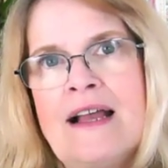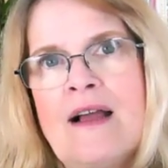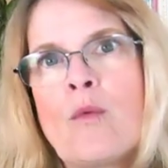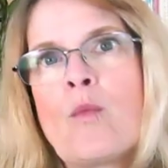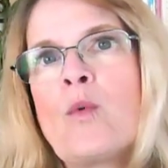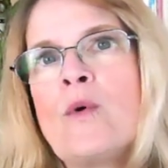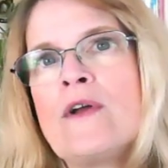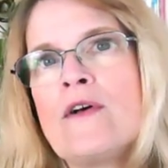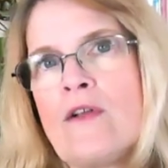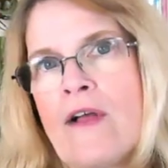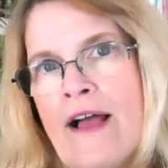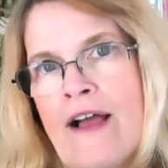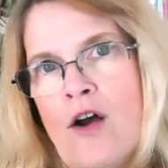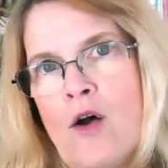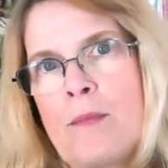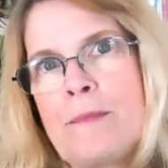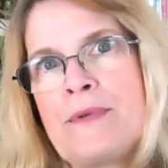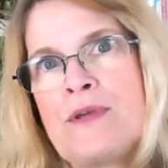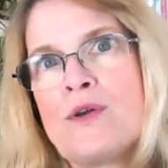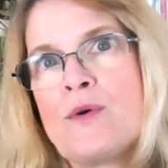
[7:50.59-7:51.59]
will
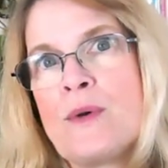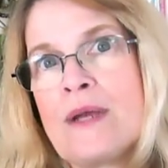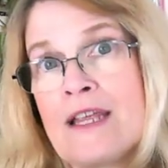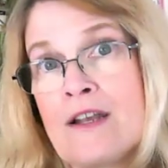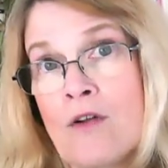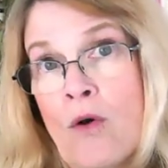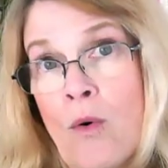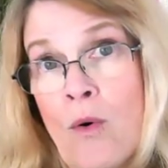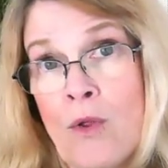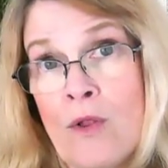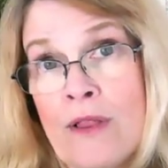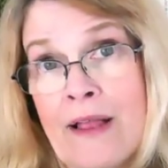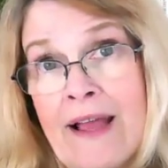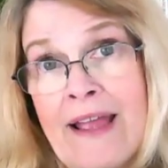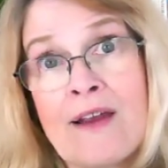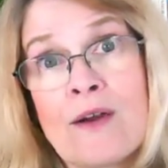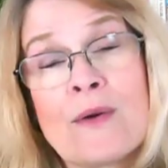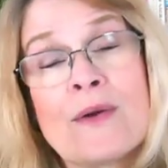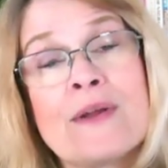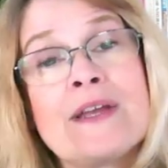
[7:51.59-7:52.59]
help you in all
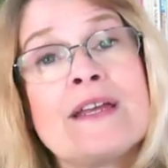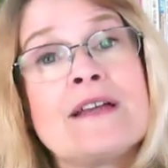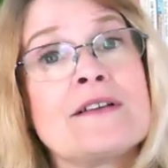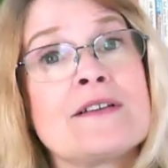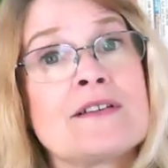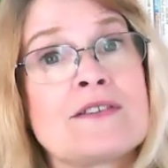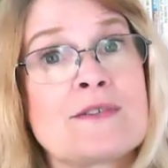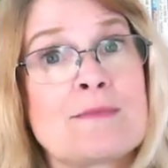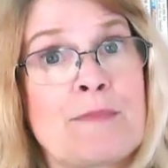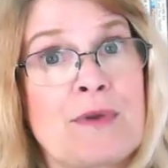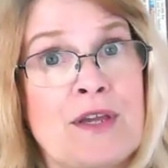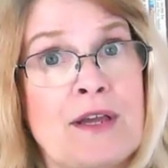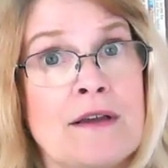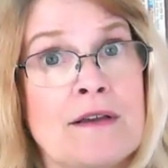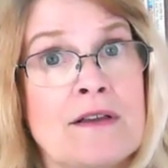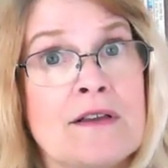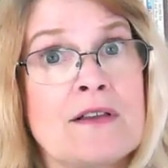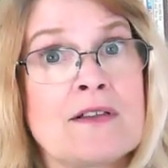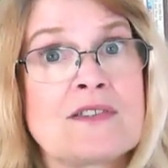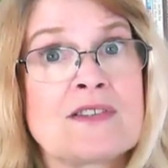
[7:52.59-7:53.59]
areas,
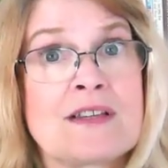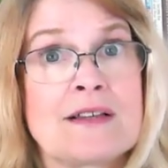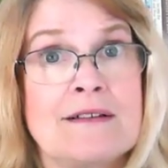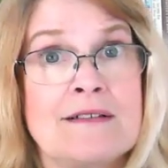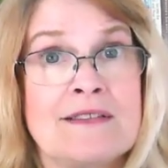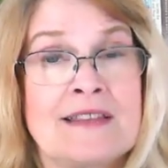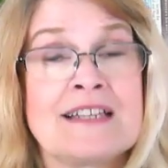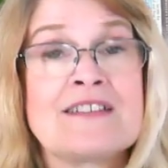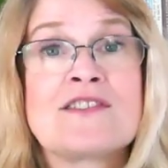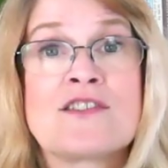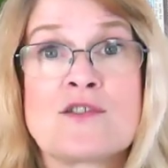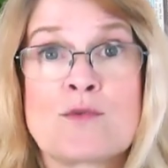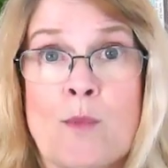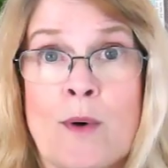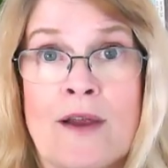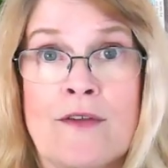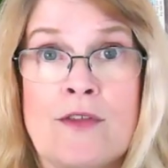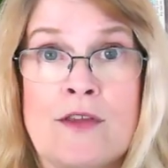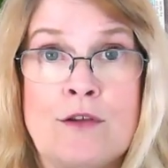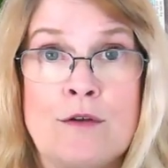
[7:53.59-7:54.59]
because this is
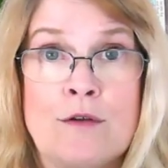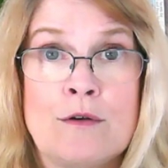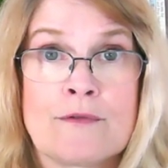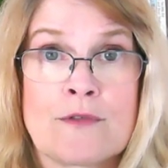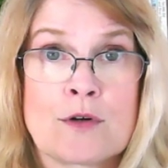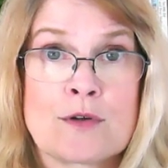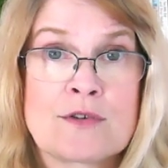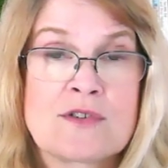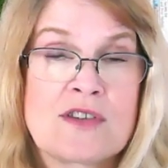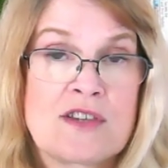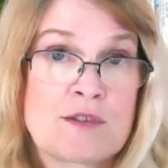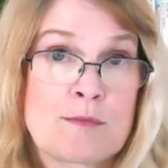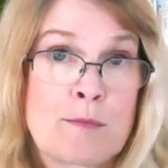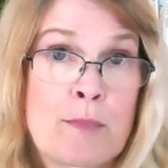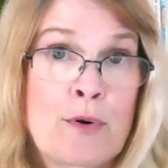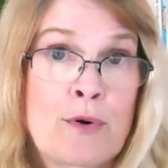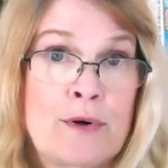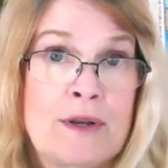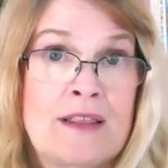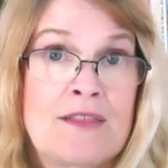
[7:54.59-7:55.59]
where the universe is
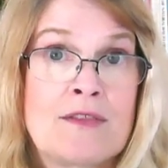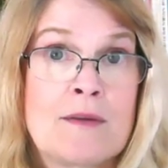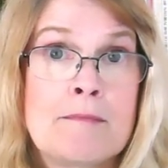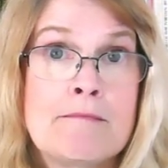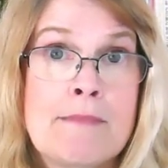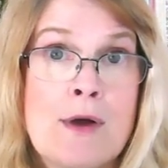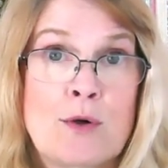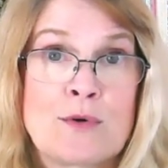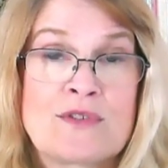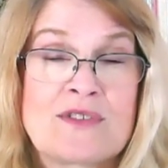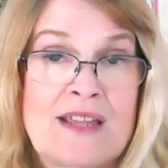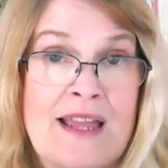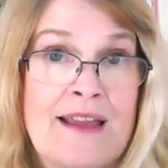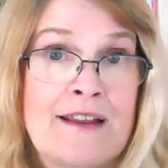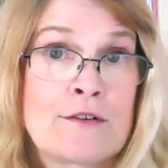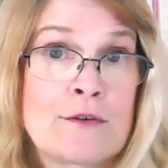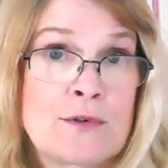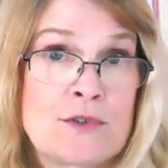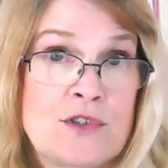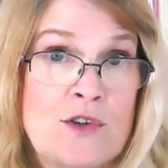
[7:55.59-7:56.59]
putting the most
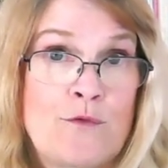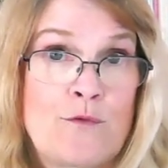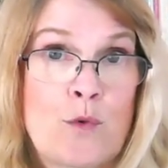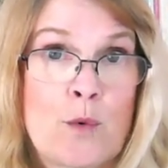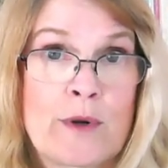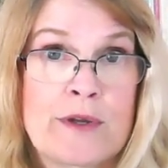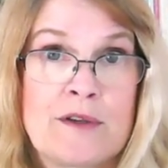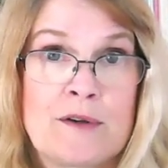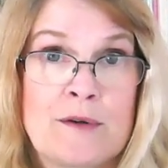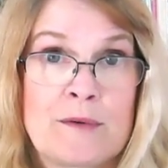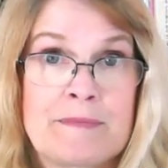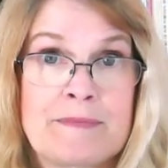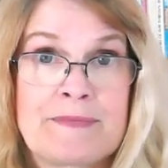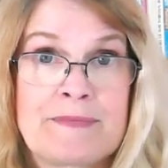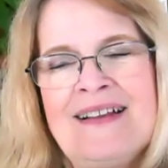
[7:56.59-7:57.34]
energy for you.